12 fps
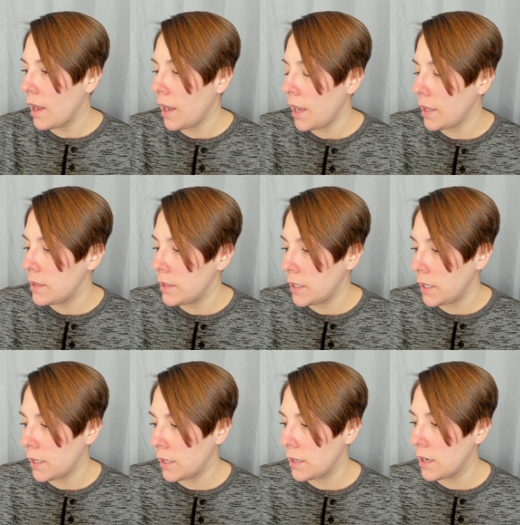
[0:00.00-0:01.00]
And
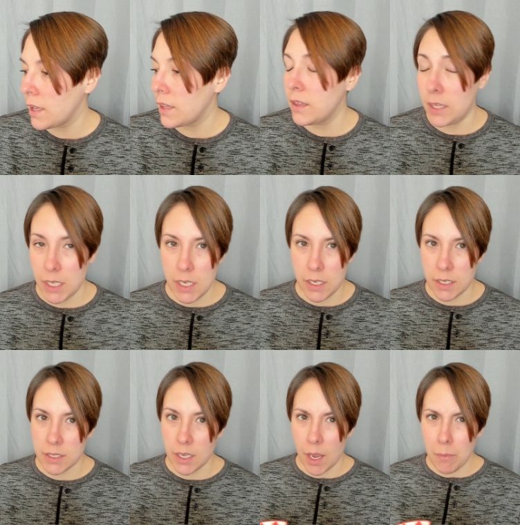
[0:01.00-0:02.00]
then
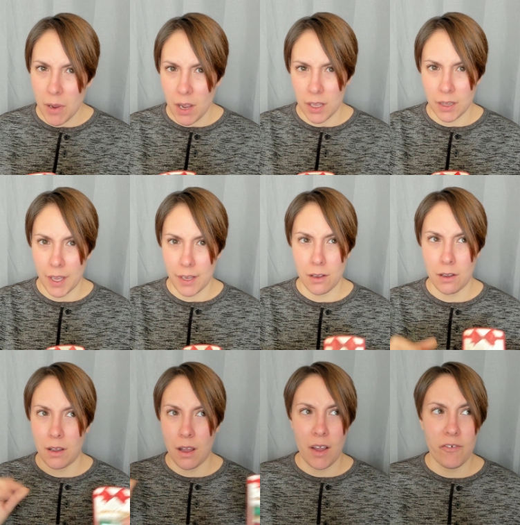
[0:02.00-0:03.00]
these I bought, like,
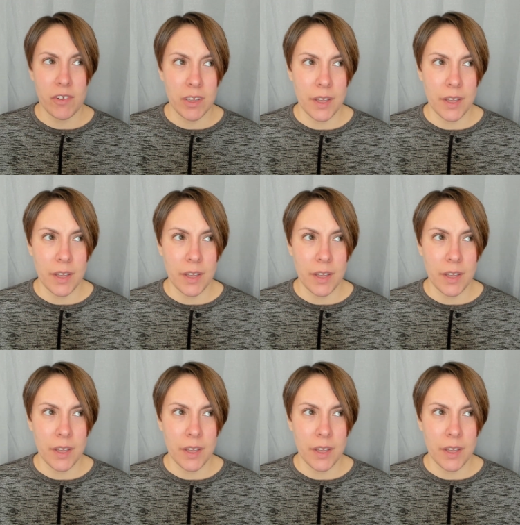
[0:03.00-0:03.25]
I feel